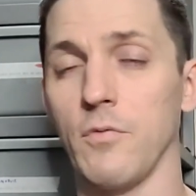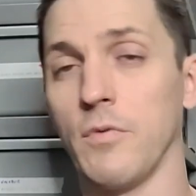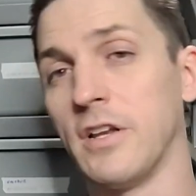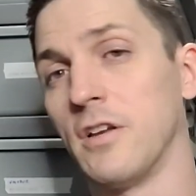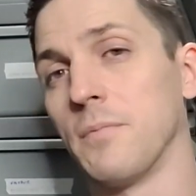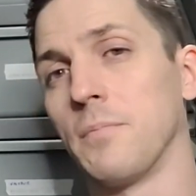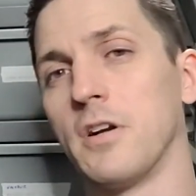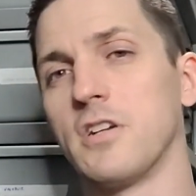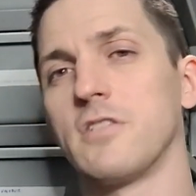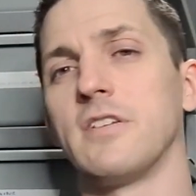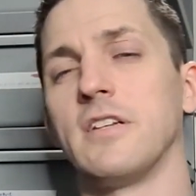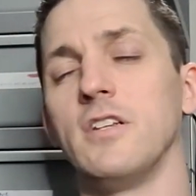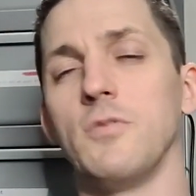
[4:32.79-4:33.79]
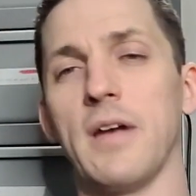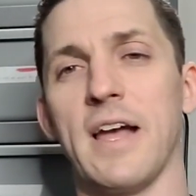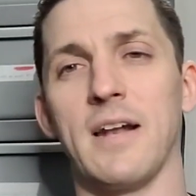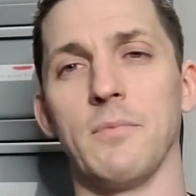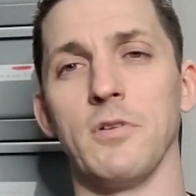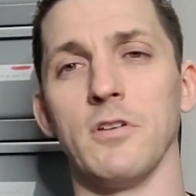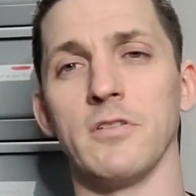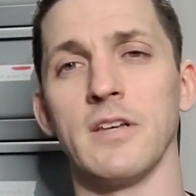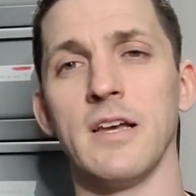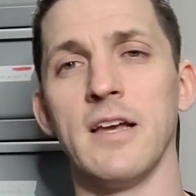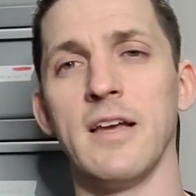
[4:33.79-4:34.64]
When you're purchasing new animals,